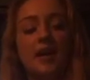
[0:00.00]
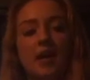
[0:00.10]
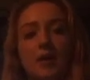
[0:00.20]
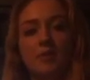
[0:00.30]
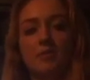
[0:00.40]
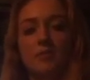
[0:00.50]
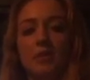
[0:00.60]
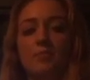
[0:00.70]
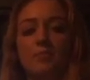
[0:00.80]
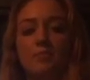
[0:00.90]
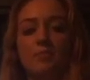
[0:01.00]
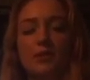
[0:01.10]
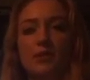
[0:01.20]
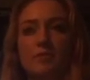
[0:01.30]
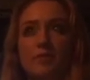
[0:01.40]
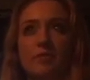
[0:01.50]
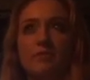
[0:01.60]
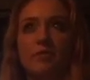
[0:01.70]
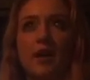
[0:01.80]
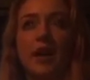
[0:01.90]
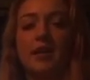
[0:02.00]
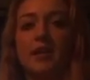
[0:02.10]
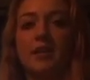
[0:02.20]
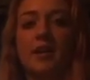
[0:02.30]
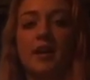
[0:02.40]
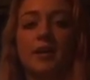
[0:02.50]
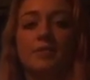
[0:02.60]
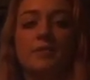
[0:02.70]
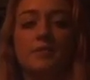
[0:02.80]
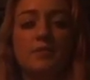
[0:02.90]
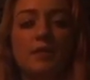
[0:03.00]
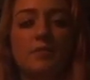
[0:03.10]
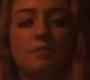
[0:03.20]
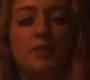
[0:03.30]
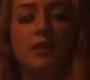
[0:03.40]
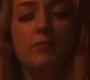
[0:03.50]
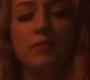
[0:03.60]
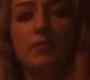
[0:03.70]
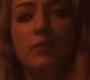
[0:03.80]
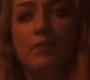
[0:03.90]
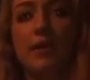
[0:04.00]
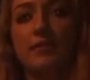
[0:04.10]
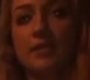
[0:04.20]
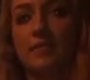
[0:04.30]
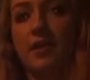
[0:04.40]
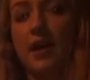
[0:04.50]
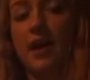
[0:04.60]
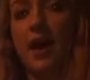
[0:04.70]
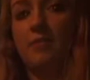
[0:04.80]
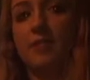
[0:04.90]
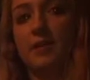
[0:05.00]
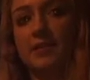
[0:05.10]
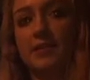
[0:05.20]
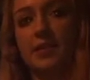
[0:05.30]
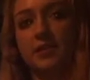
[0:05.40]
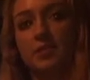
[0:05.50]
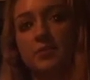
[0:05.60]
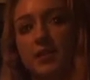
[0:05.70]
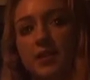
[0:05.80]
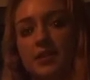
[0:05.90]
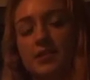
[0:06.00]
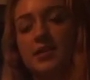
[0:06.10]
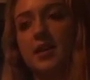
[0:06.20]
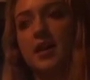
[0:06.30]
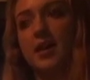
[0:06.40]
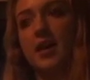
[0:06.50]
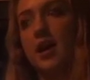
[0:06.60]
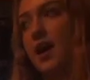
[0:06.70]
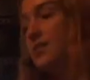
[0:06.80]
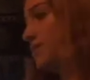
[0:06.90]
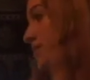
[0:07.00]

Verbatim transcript: Um, we use more of a variety of different p mol amounts of alpha MSH because as you